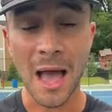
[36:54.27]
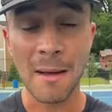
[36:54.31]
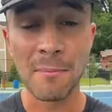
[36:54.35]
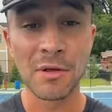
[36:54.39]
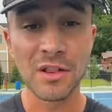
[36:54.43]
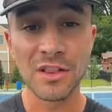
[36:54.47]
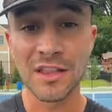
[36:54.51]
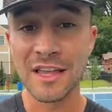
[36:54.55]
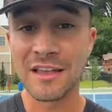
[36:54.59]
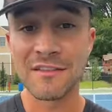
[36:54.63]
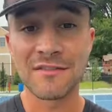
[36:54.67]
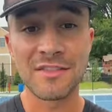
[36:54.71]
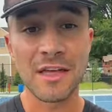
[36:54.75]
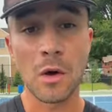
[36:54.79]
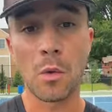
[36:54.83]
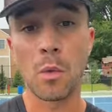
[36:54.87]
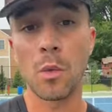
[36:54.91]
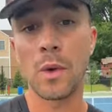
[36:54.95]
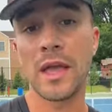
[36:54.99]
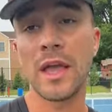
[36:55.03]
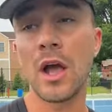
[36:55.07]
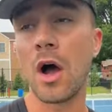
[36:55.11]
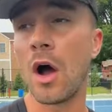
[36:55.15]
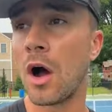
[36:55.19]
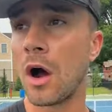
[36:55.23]
I believe that
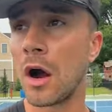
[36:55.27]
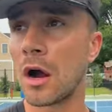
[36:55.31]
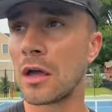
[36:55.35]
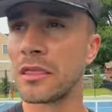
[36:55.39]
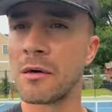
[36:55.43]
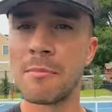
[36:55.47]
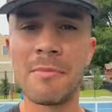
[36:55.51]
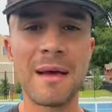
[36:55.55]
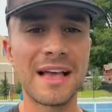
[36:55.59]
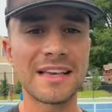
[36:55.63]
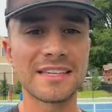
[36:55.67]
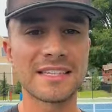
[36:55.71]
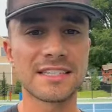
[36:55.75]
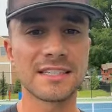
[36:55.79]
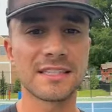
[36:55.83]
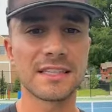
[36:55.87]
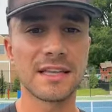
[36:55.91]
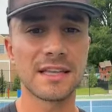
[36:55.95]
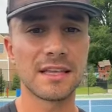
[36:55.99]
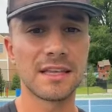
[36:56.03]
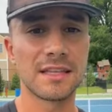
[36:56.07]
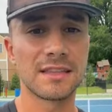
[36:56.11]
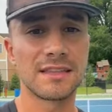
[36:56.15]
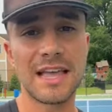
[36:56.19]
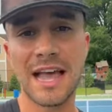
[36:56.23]
we are the
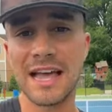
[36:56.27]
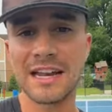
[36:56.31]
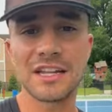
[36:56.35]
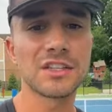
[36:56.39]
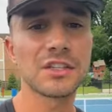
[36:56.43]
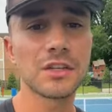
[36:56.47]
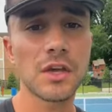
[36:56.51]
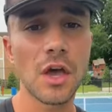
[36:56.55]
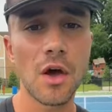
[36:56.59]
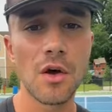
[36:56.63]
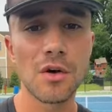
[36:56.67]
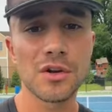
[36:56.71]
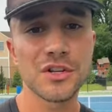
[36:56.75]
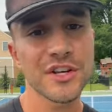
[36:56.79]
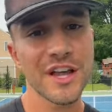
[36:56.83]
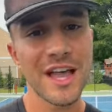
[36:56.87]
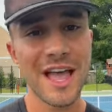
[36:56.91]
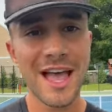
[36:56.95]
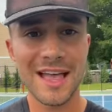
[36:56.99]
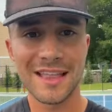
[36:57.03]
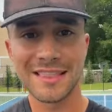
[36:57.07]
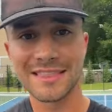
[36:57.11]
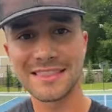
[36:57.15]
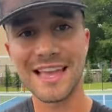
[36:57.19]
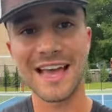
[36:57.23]
best tennis coach
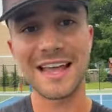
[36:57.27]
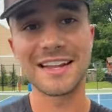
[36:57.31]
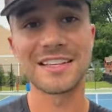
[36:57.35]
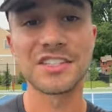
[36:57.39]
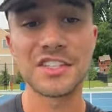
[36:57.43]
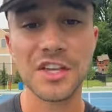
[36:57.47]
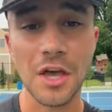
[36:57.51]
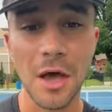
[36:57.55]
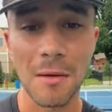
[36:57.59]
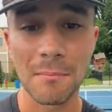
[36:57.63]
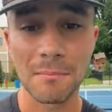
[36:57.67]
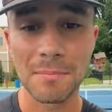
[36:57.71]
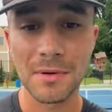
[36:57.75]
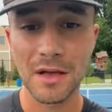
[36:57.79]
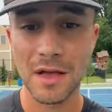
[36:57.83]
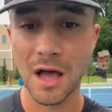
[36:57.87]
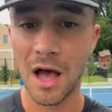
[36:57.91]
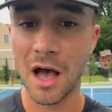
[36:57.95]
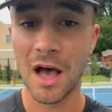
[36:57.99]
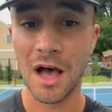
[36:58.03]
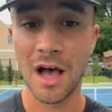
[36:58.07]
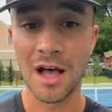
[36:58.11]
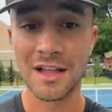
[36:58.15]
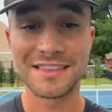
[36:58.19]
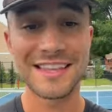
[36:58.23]
and tennis, comp,
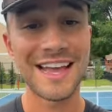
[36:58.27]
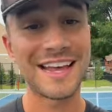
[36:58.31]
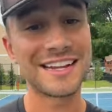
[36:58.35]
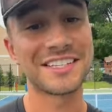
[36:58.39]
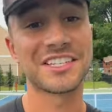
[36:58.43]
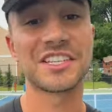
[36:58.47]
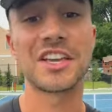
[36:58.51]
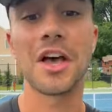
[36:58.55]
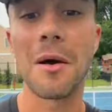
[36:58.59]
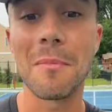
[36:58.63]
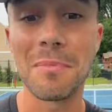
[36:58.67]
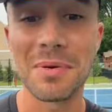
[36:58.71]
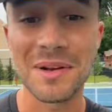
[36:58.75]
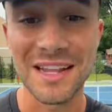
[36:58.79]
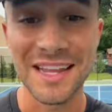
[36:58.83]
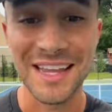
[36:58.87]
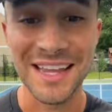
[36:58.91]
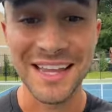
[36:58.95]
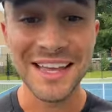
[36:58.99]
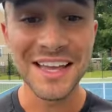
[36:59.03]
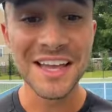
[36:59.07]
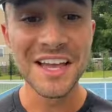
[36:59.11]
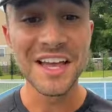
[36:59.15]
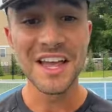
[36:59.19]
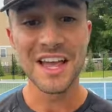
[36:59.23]
uh, tennis
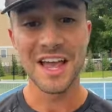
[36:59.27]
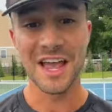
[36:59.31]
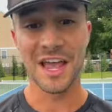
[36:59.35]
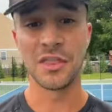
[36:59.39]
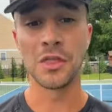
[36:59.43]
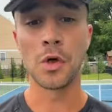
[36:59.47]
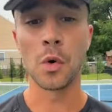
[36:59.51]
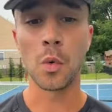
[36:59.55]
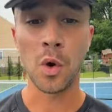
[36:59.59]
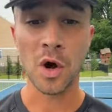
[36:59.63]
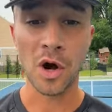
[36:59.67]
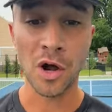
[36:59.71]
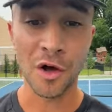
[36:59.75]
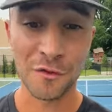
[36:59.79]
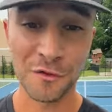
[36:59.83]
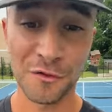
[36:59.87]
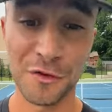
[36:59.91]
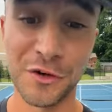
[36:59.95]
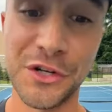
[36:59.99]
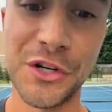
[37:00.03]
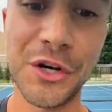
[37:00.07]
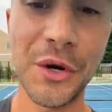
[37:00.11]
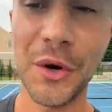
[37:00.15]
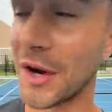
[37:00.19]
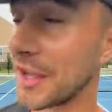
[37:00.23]
company in the world
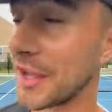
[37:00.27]
for